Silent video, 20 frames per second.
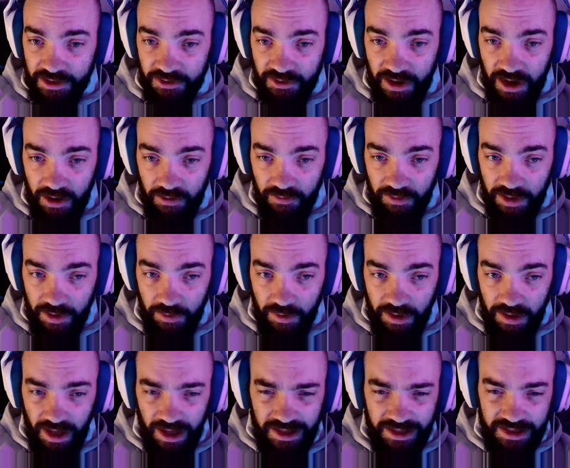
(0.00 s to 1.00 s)
the track really
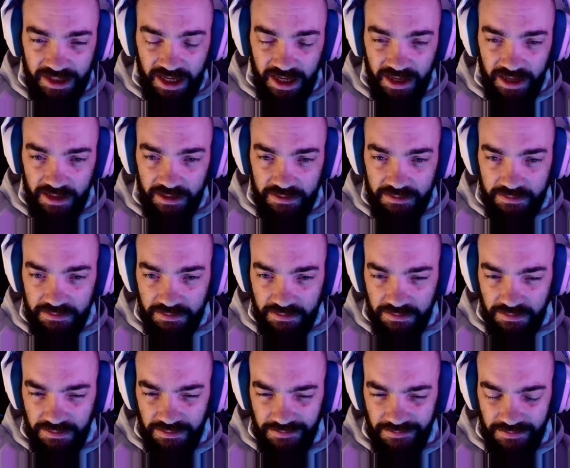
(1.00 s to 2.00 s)
well. I'd say
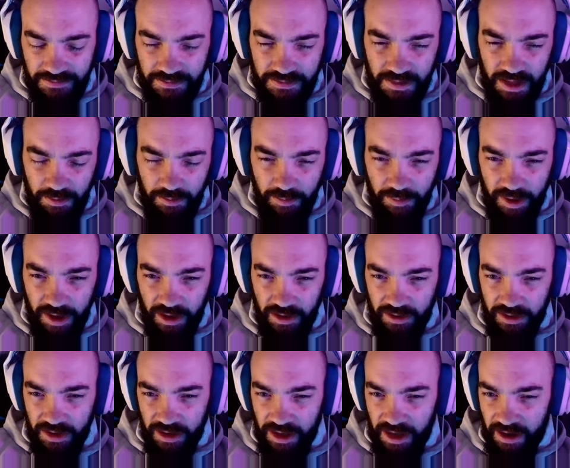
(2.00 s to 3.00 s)
better
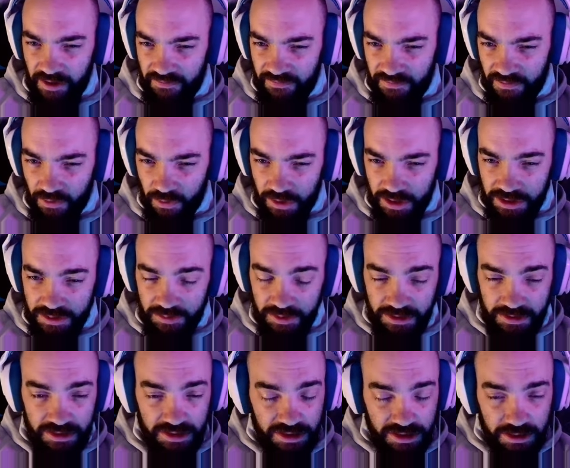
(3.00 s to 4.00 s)
than the F4s,
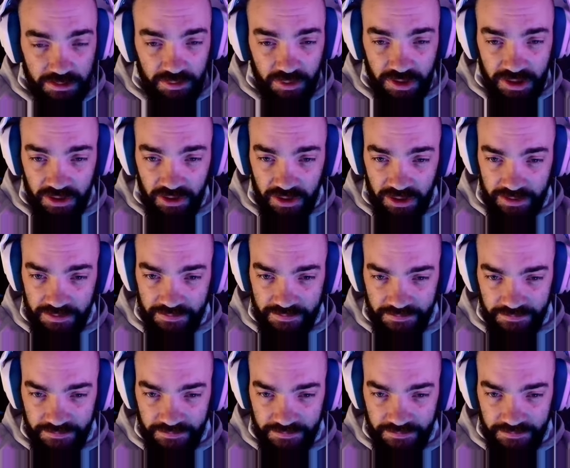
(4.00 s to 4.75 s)
but still pretty good.